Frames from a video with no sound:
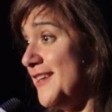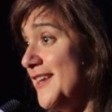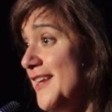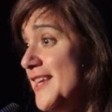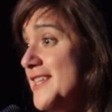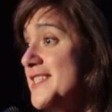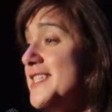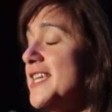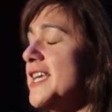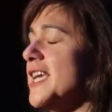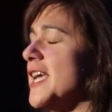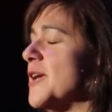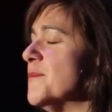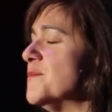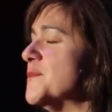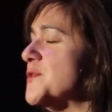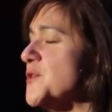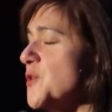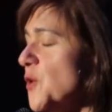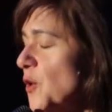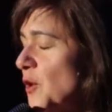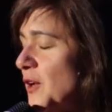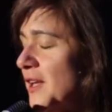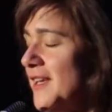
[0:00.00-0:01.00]
She kept
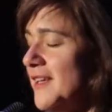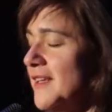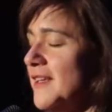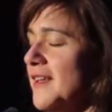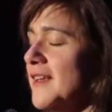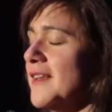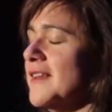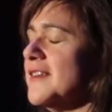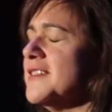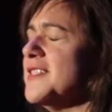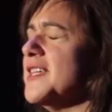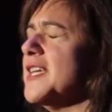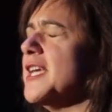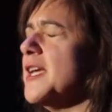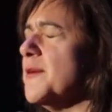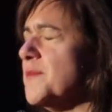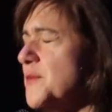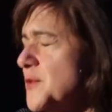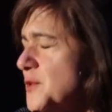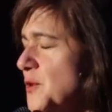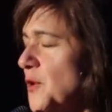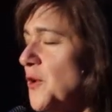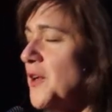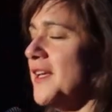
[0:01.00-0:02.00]
talking. She kept
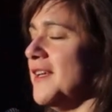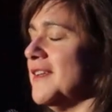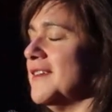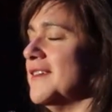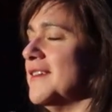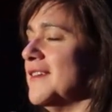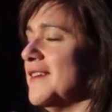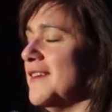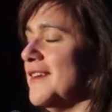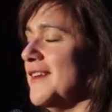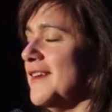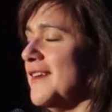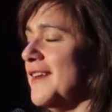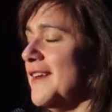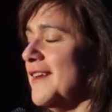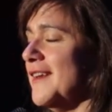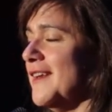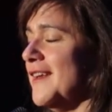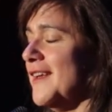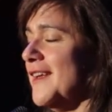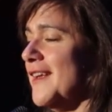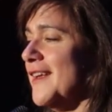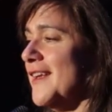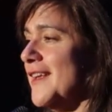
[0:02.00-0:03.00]
talking.
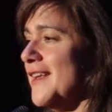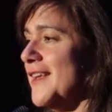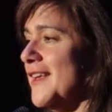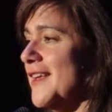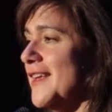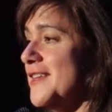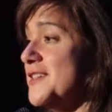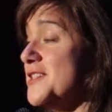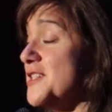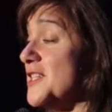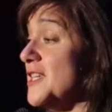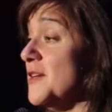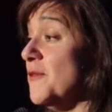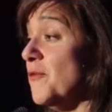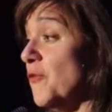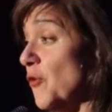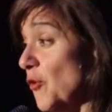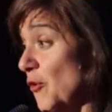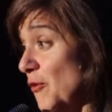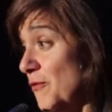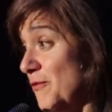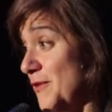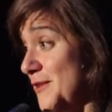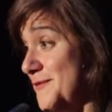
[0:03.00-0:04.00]
And she
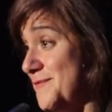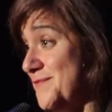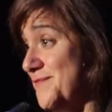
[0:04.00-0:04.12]
evolved.